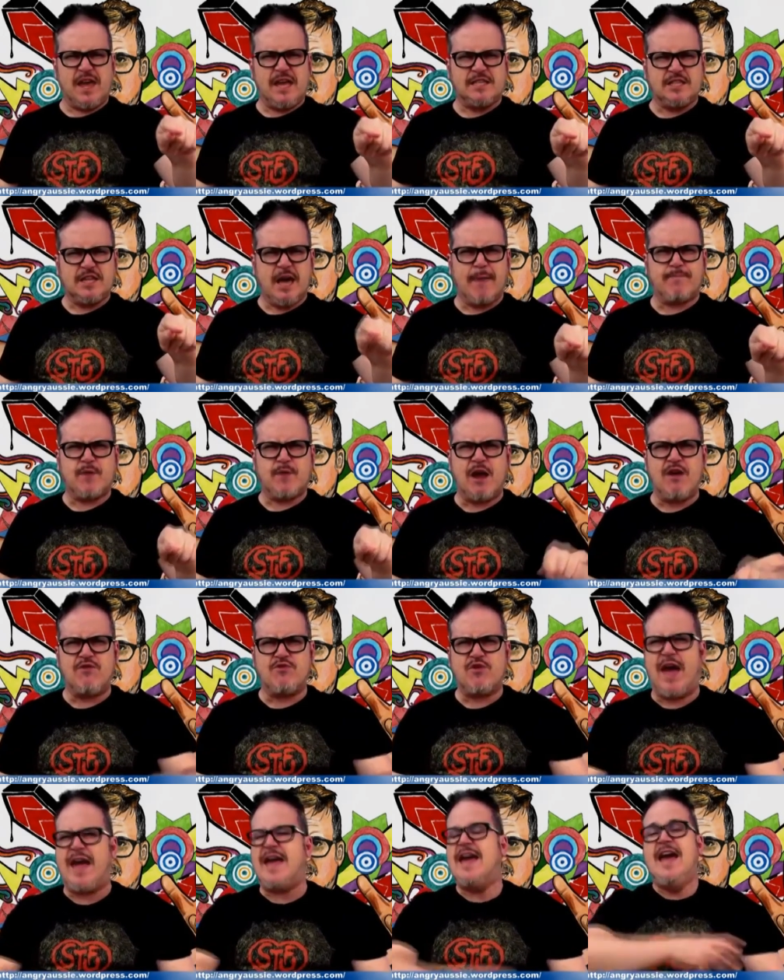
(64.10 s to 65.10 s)
things up,
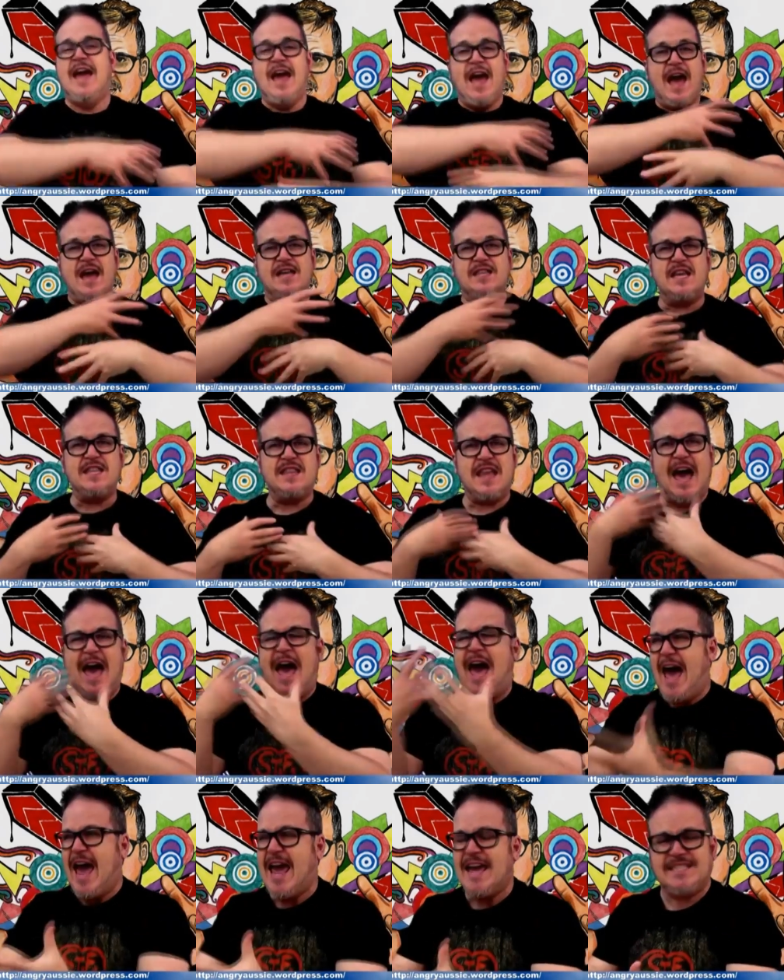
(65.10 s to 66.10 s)
don't they? And then the
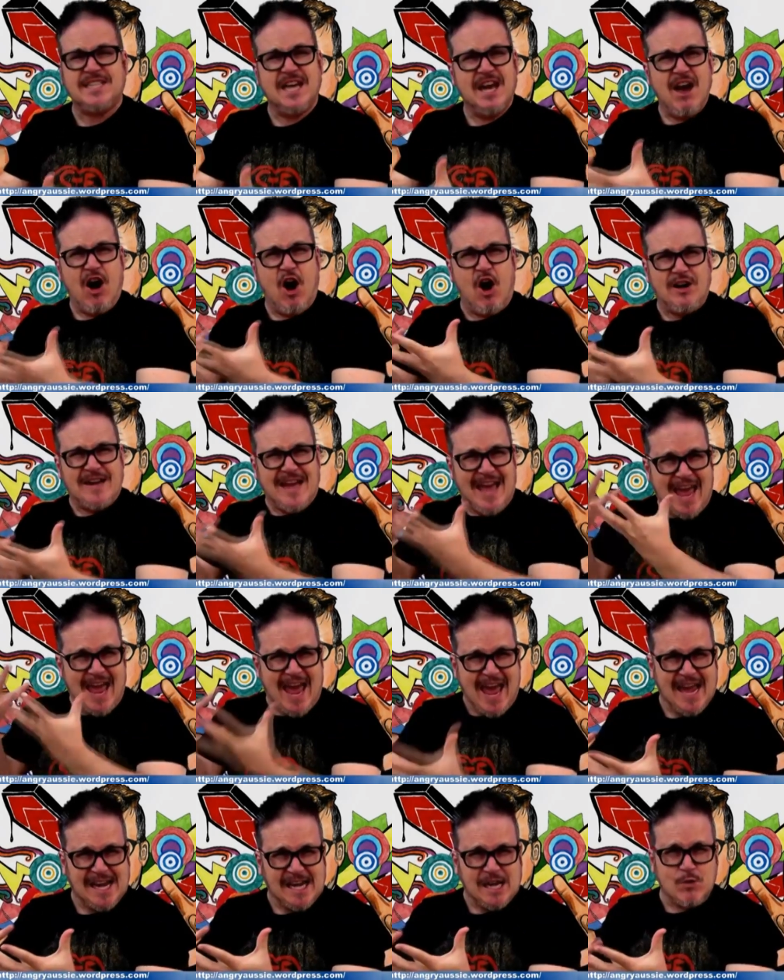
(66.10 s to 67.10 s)
hate on
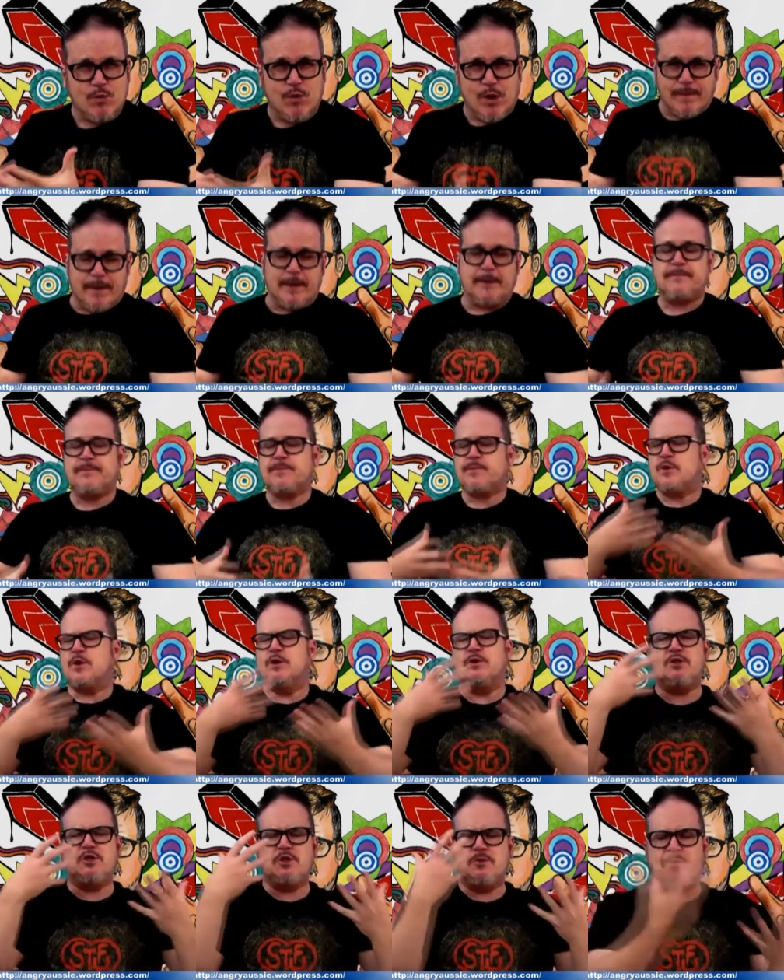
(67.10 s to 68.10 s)
any woman
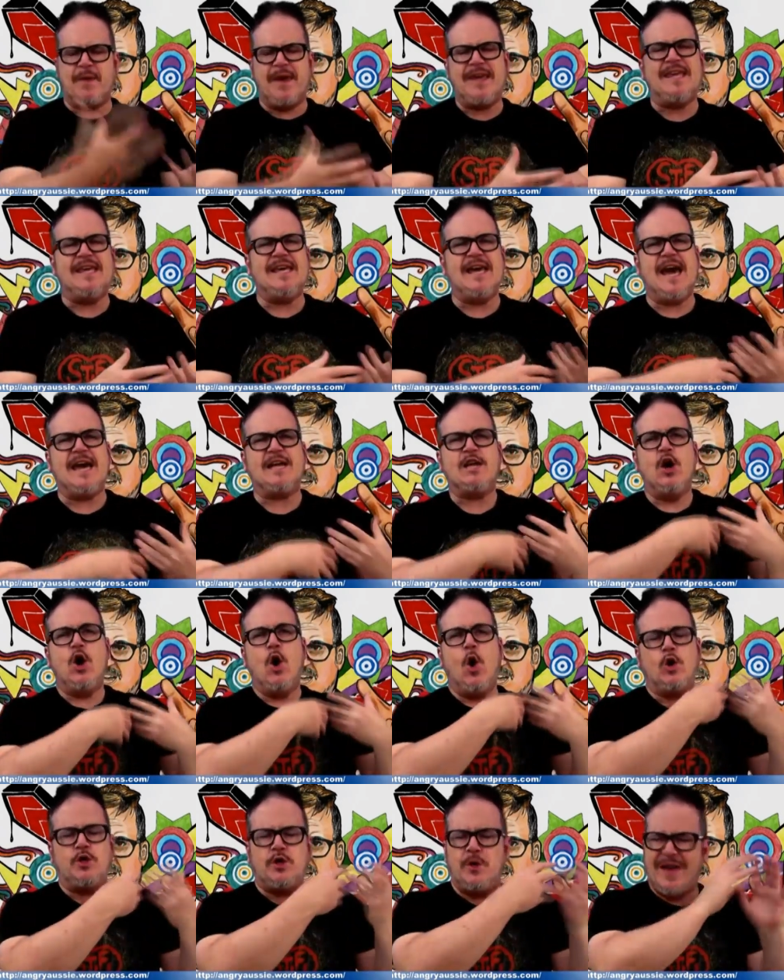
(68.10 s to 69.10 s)
who's speaking out
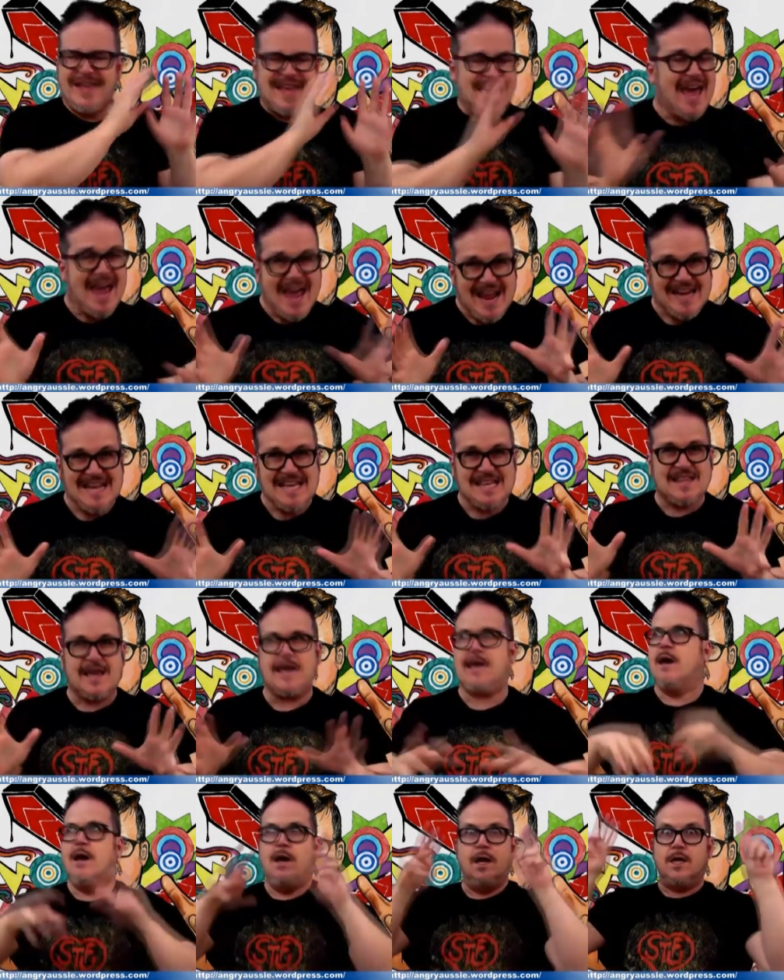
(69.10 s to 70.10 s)
or doing
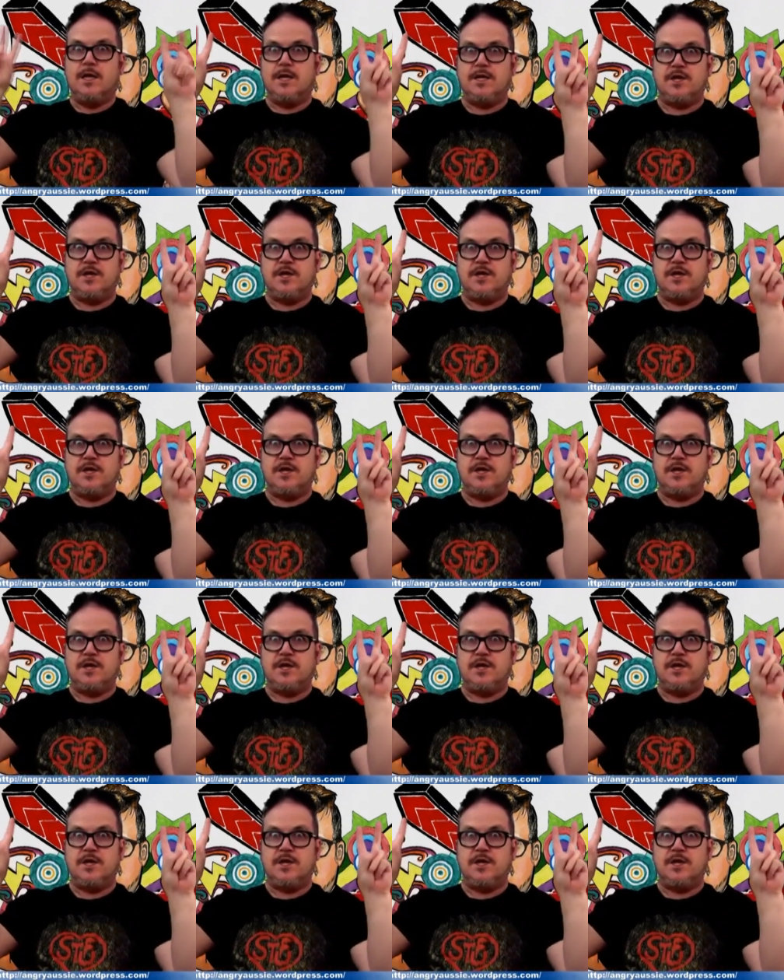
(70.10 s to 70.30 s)
anything